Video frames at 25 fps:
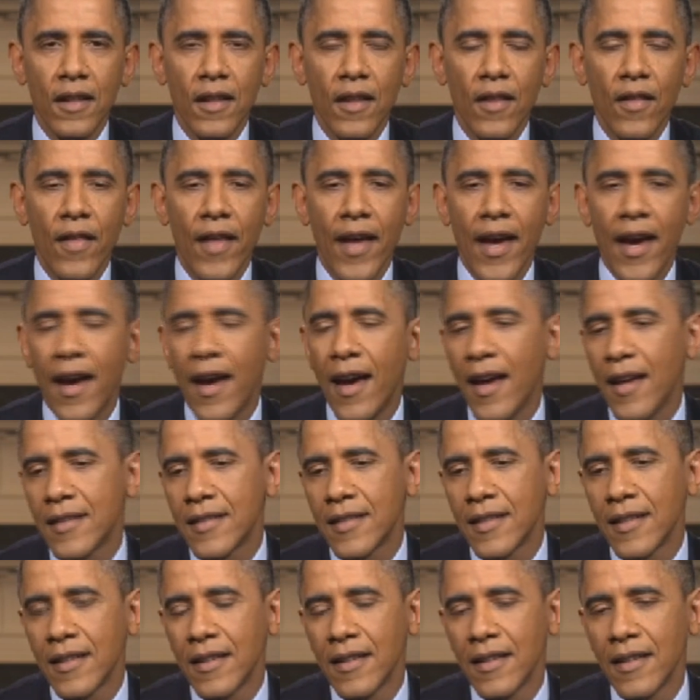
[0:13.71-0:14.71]
That
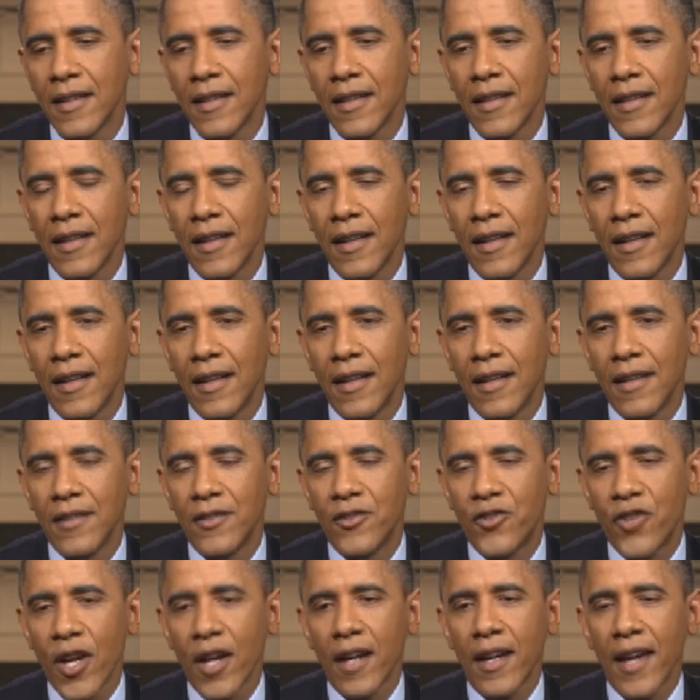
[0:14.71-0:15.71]

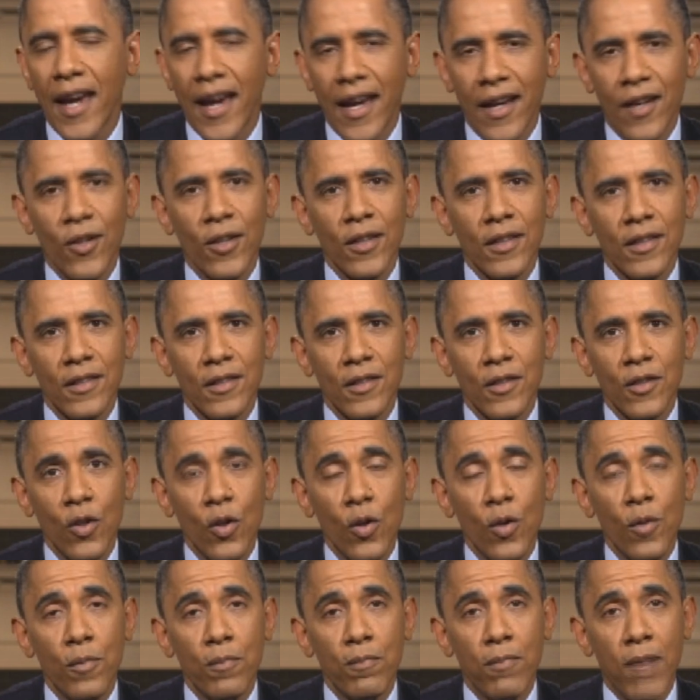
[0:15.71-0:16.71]
Chuck Hagel,
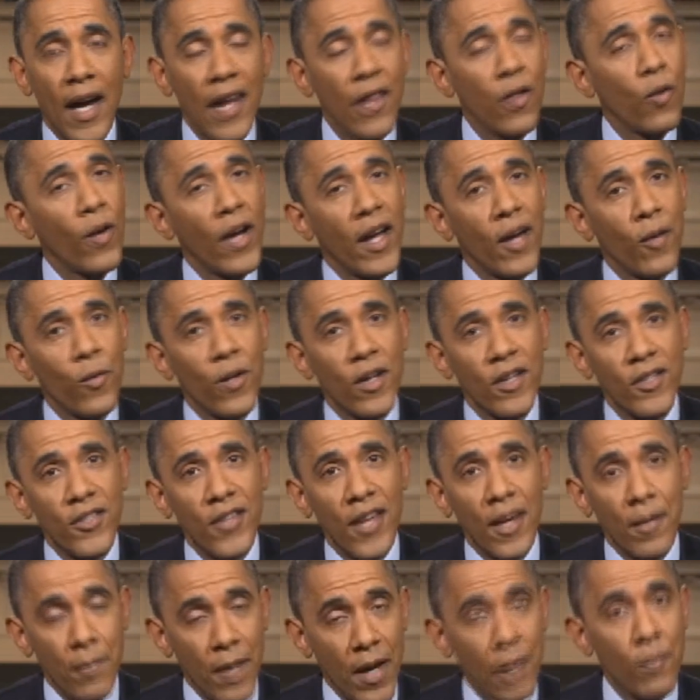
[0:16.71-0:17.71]
who, by the way, was a
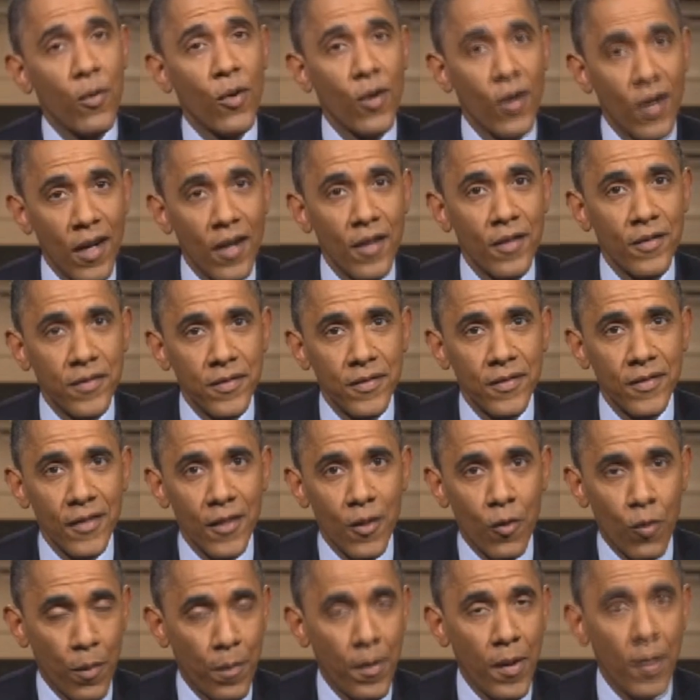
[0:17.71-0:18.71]
member of the
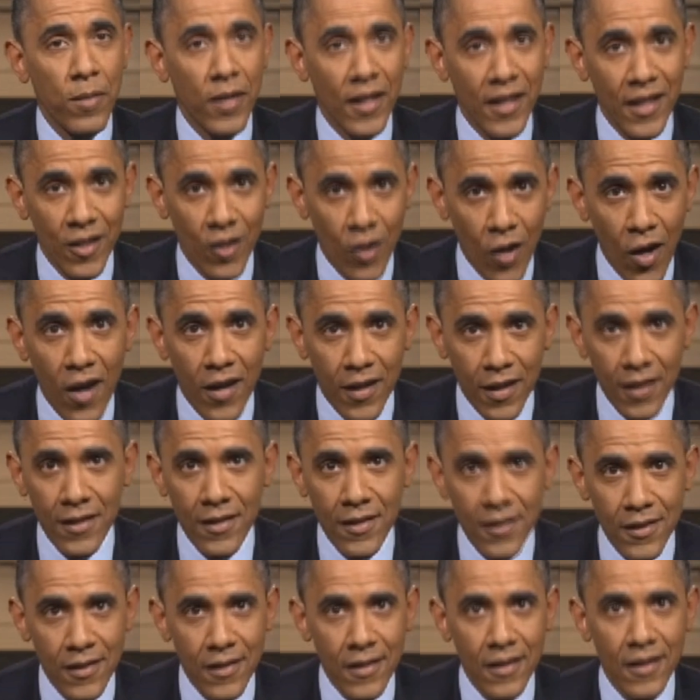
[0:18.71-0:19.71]
Republican caucus,
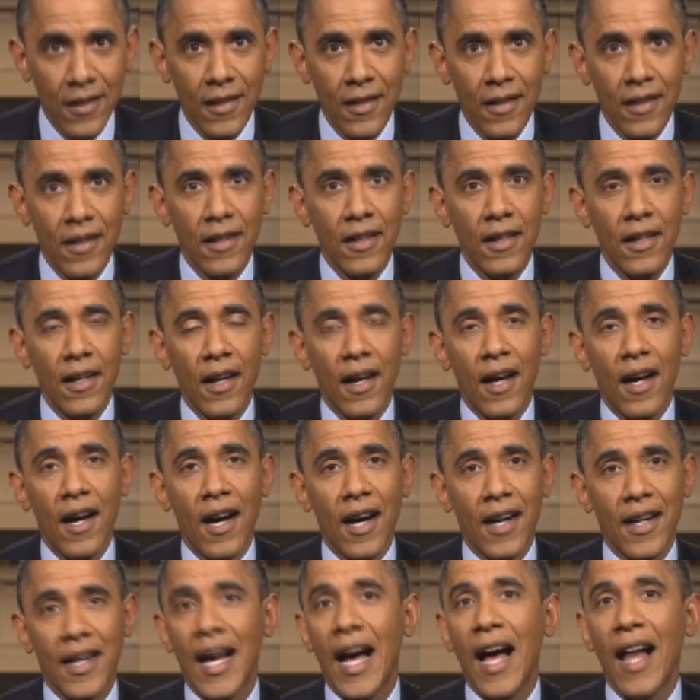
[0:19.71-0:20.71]
a
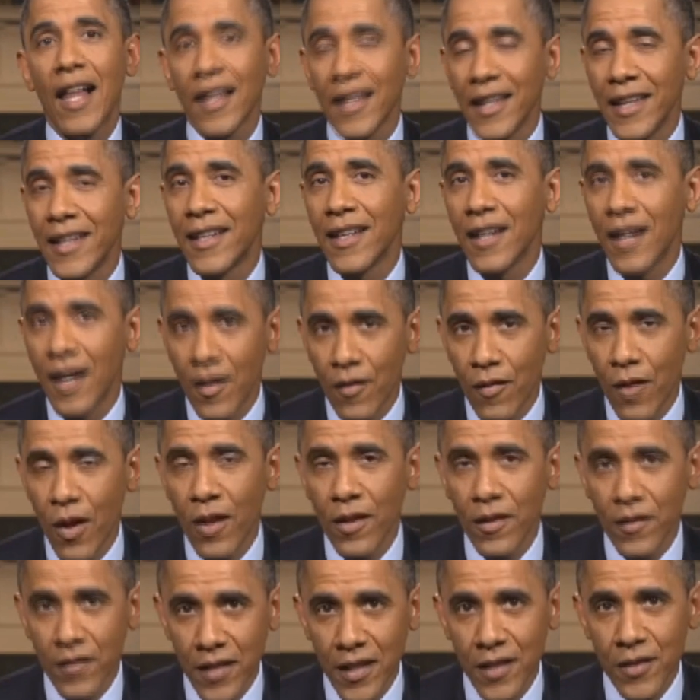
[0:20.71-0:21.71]
colleague of all
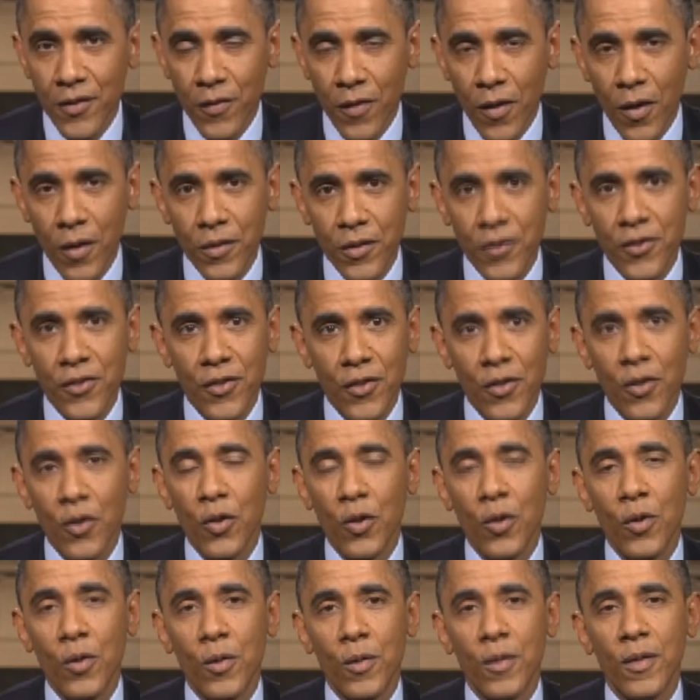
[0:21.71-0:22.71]
of these folks,
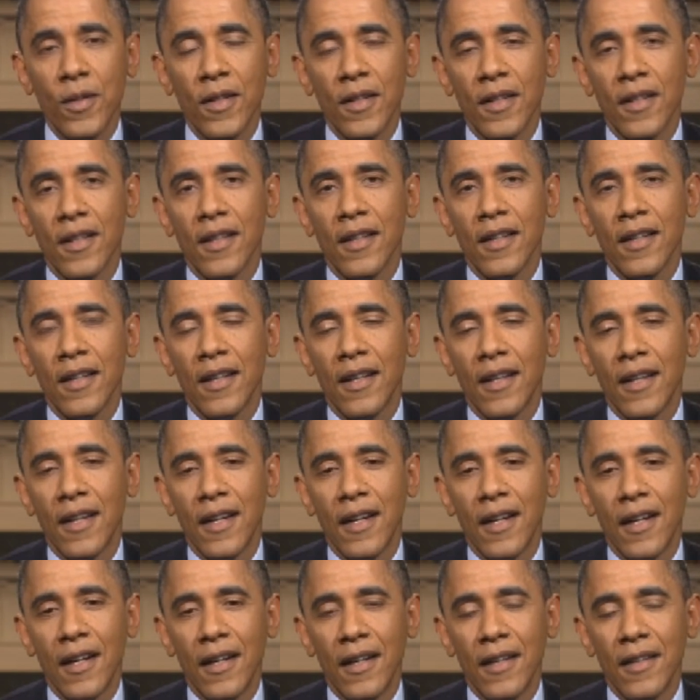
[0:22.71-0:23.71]
who
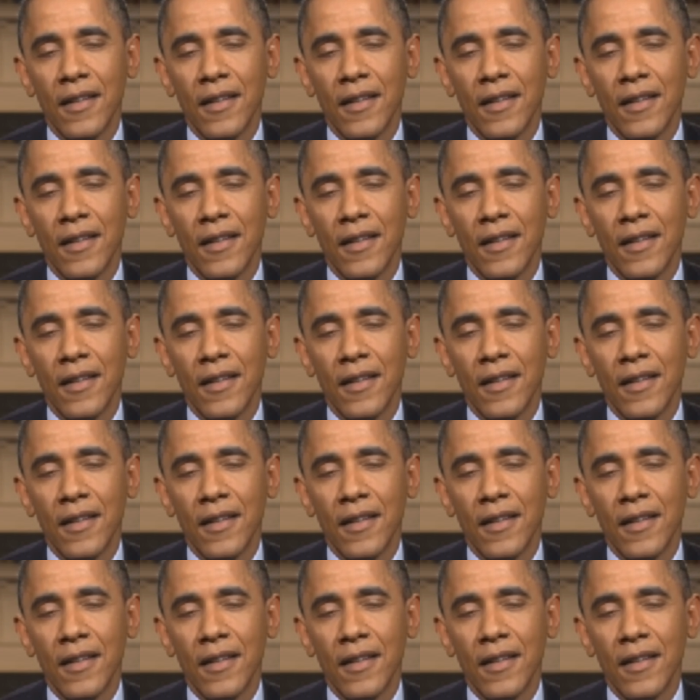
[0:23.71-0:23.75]
the